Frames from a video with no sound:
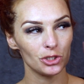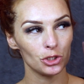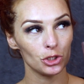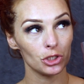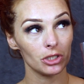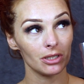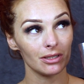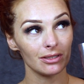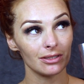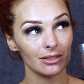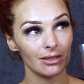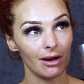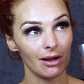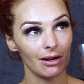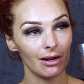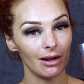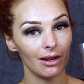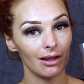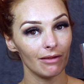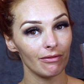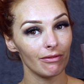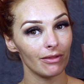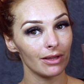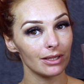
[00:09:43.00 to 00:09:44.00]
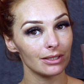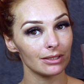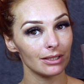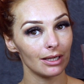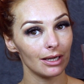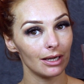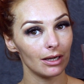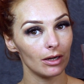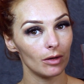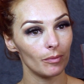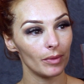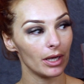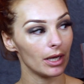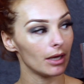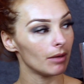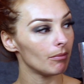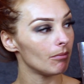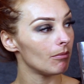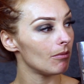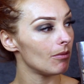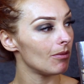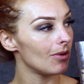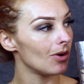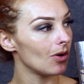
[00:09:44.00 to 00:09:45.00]
Just kind of love this a little bit
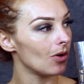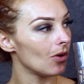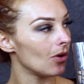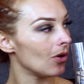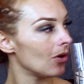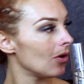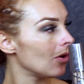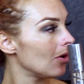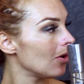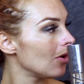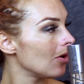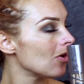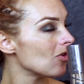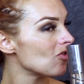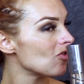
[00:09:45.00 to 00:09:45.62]
more.